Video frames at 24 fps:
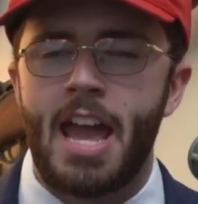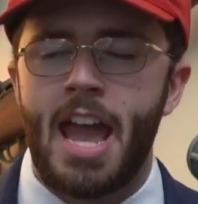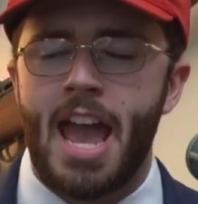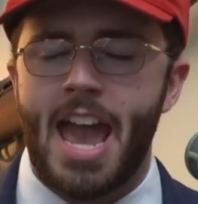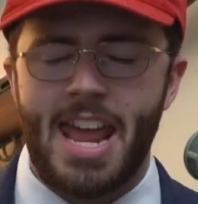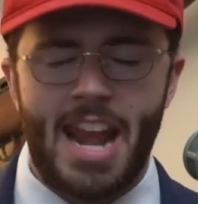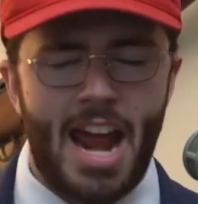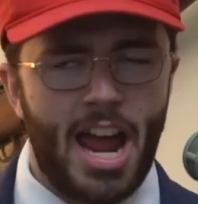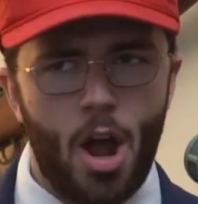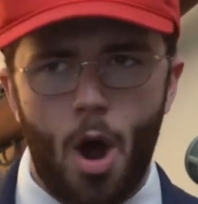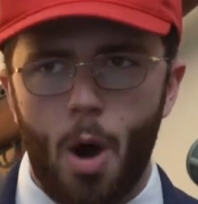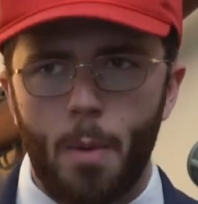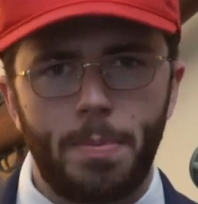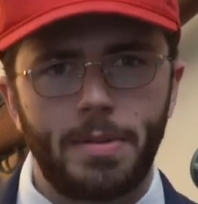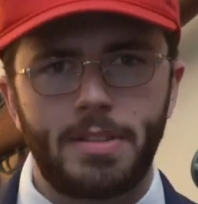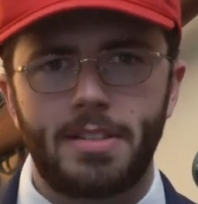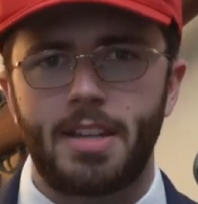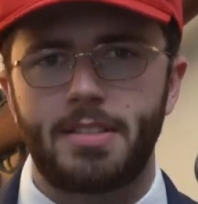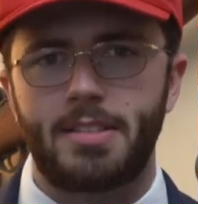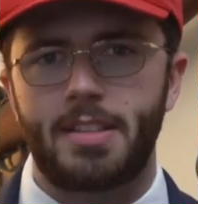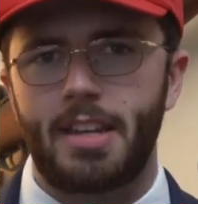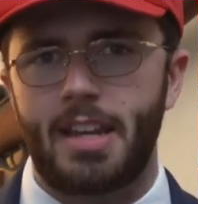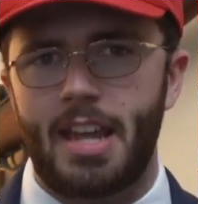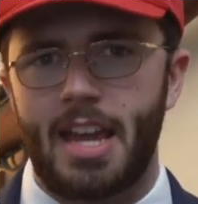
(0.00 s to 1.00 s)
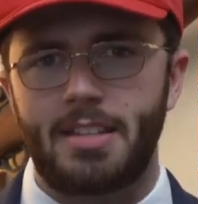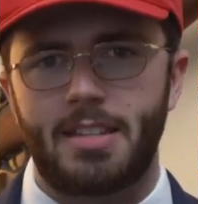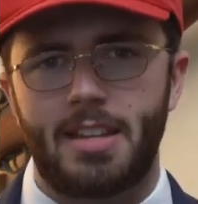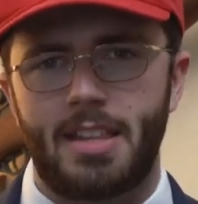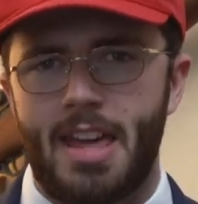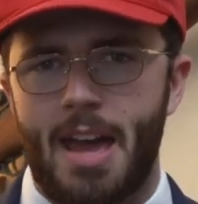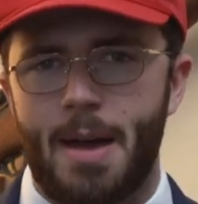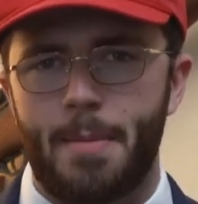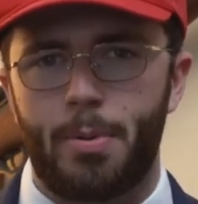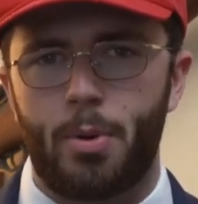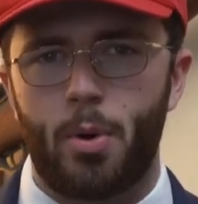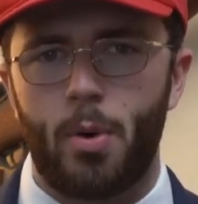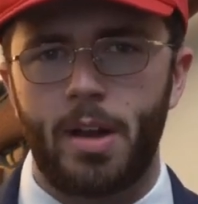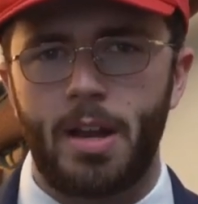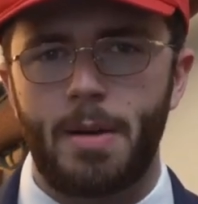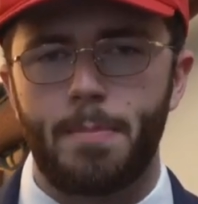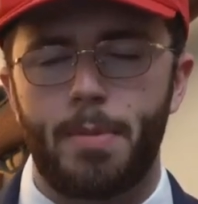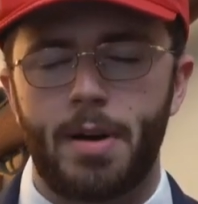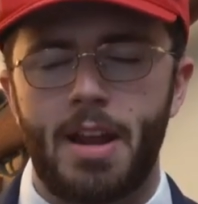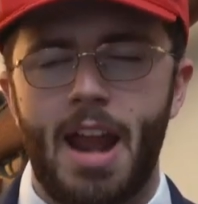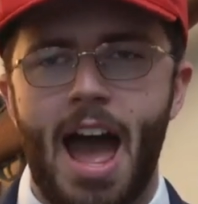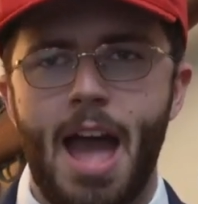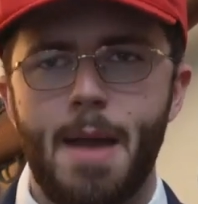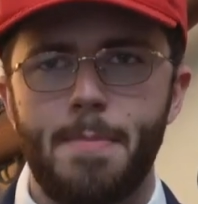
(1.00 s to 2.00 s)
And I hope it doesn't get to that point,
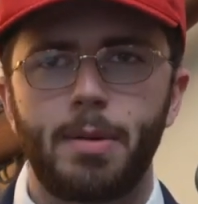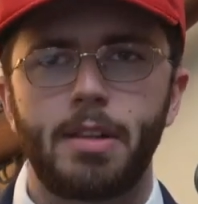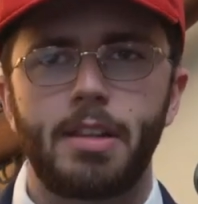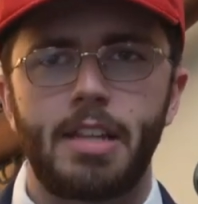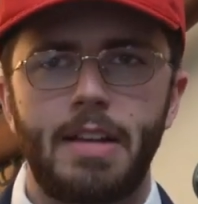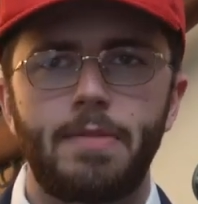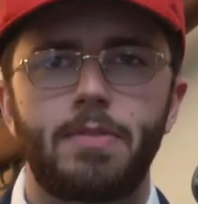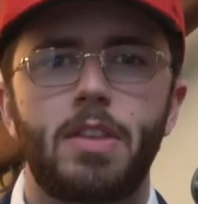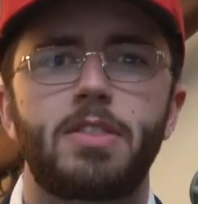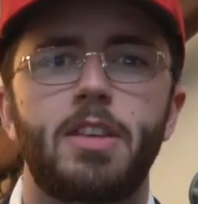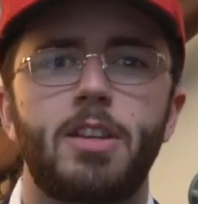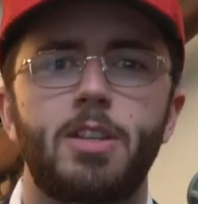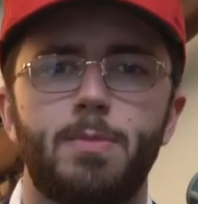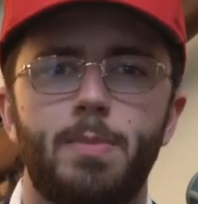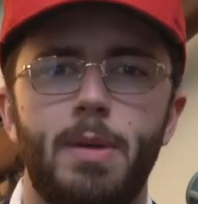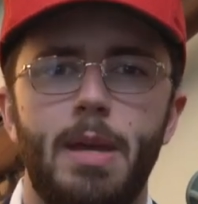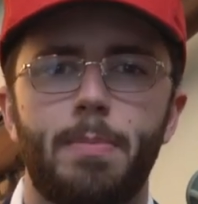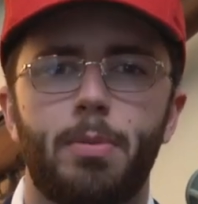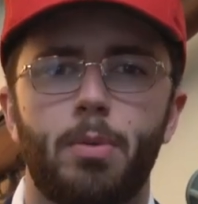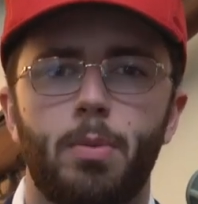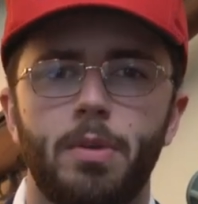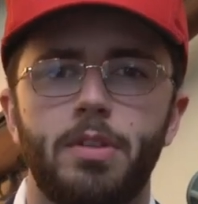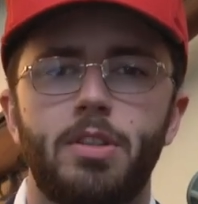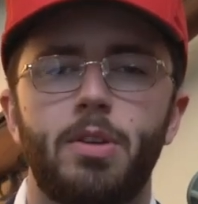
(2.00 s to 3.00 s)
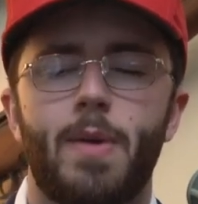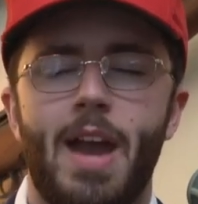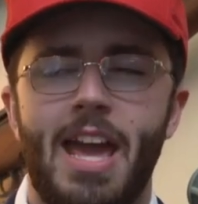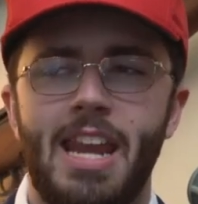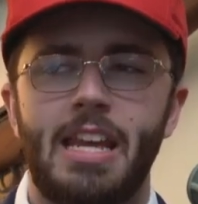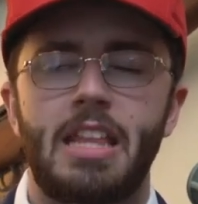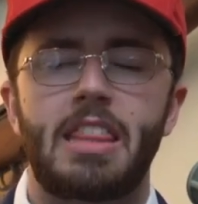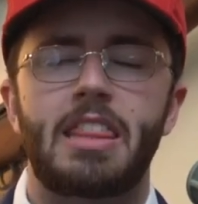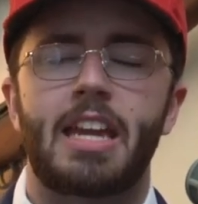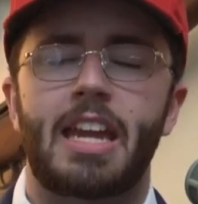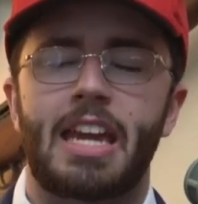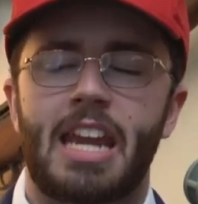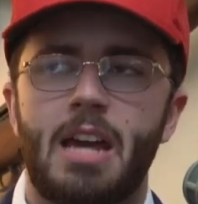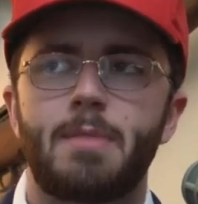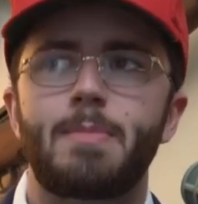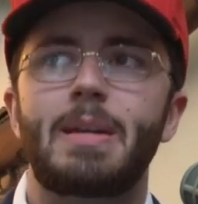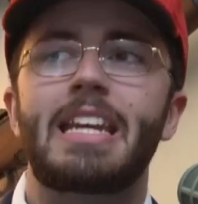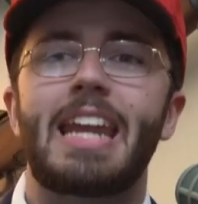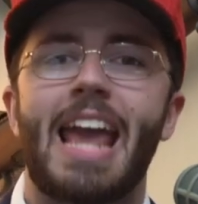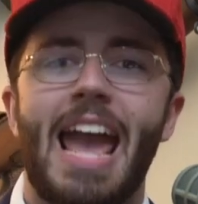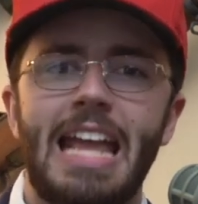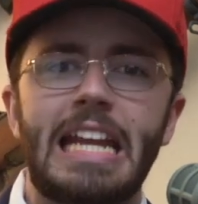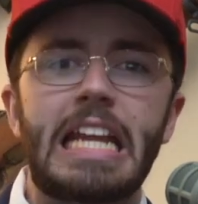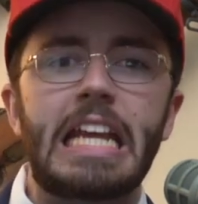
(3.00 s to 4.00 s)
but I believe that these people will do anything, and I
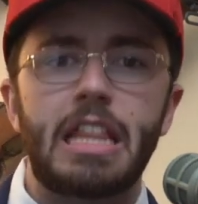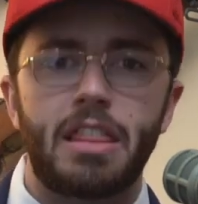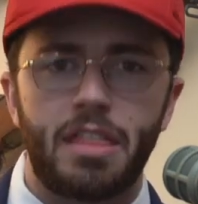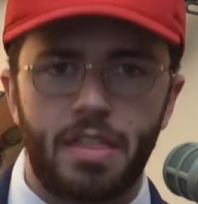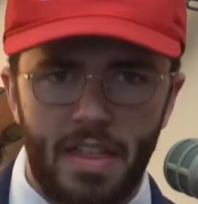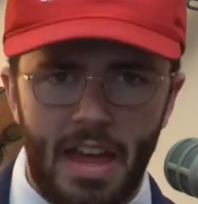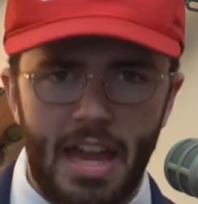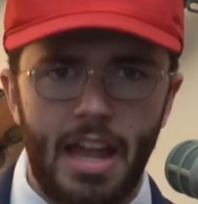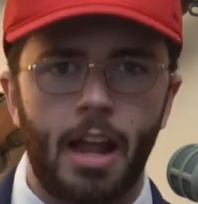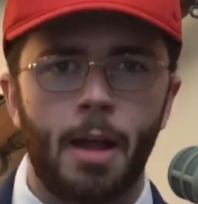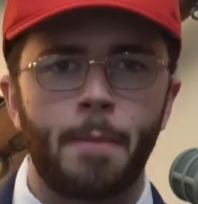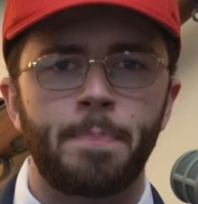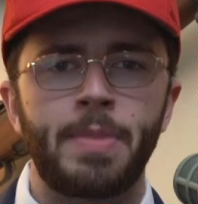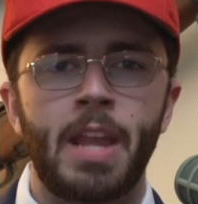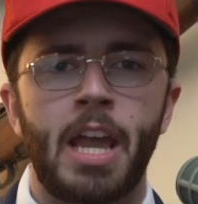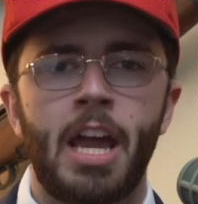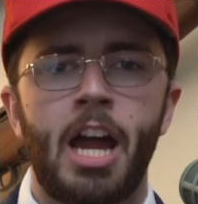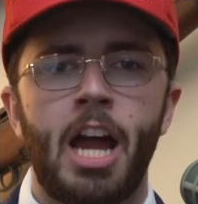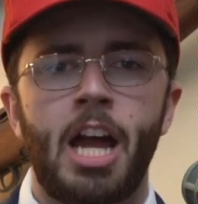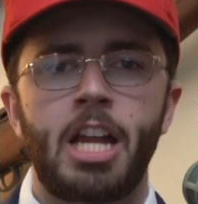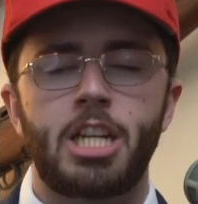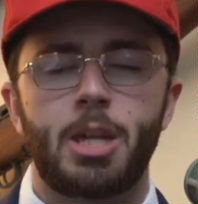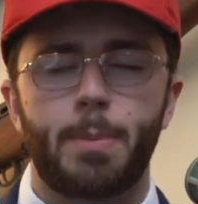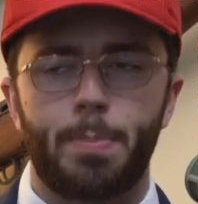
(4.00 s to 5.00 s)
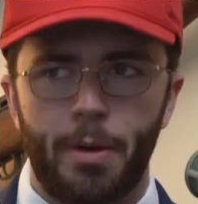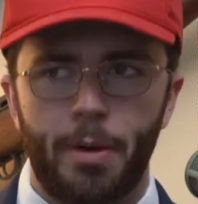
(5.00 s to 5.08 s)
mean anything, to